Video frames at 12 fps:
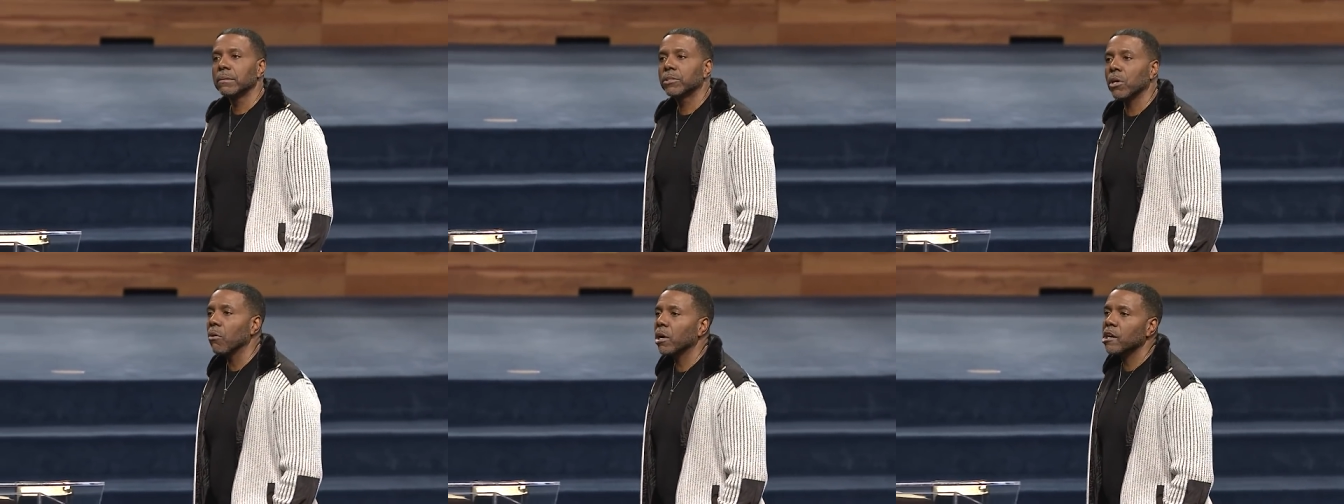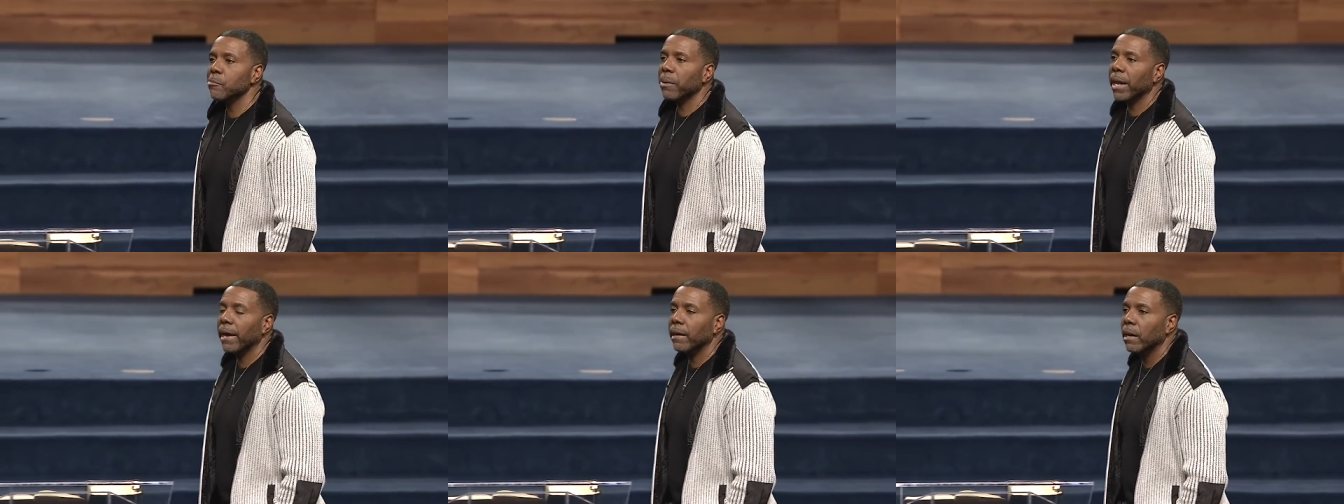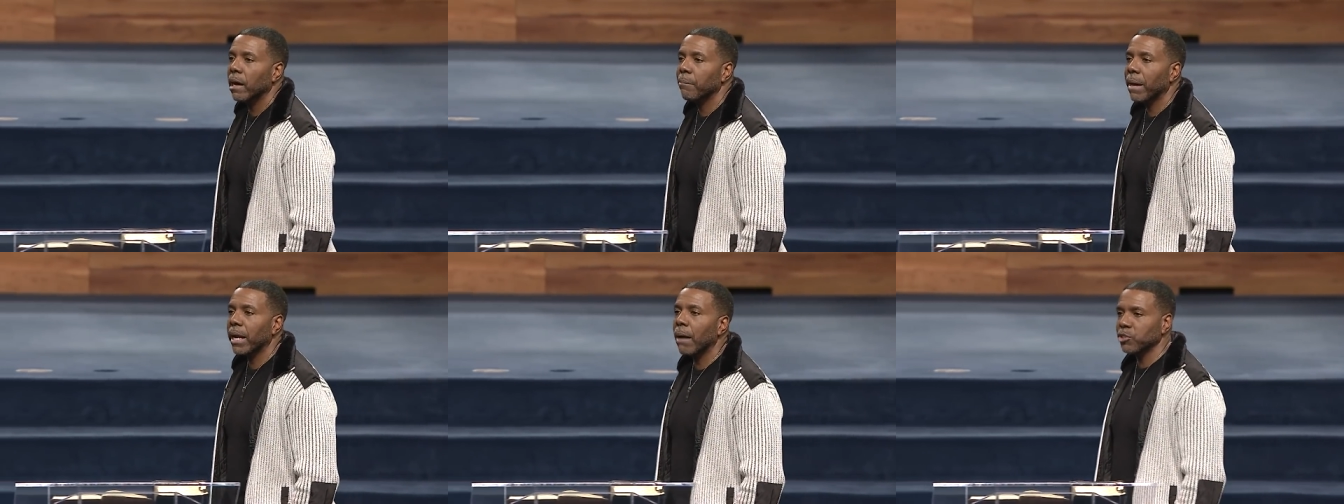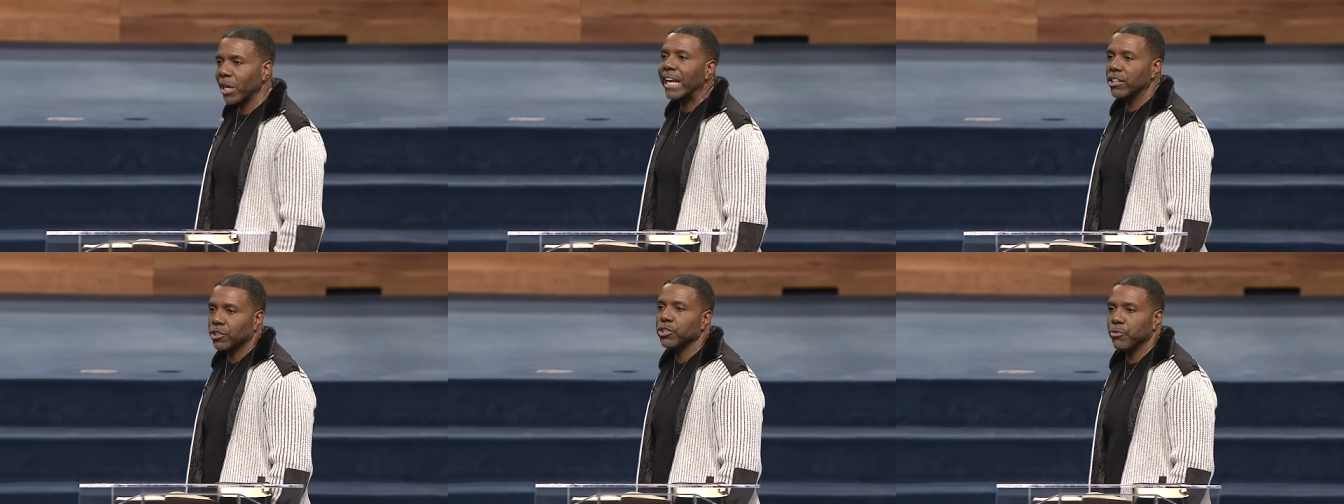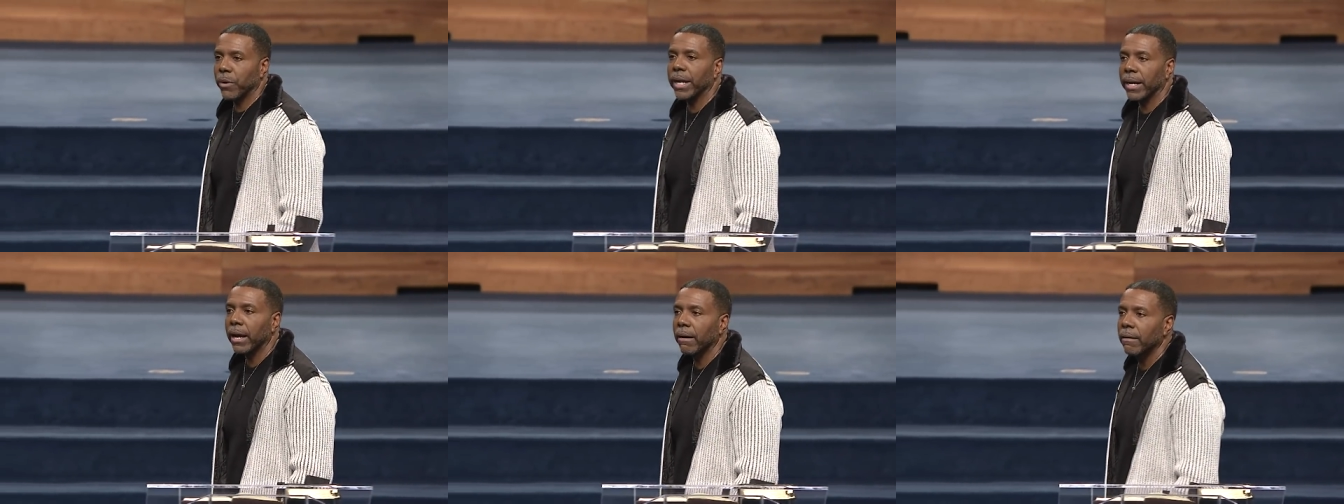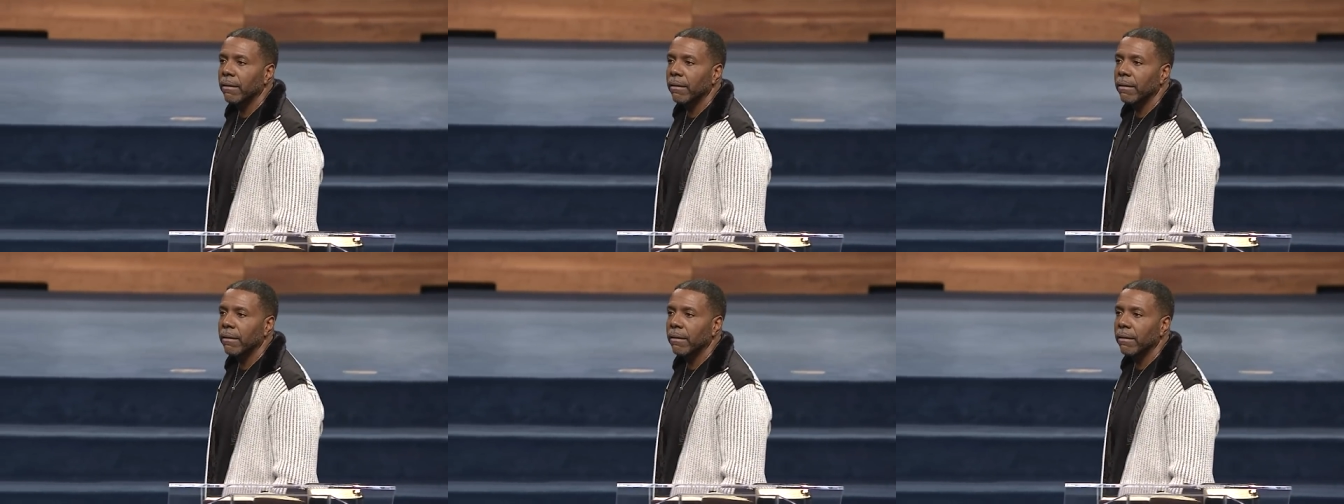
Don't complain about, I'm challenging you right now.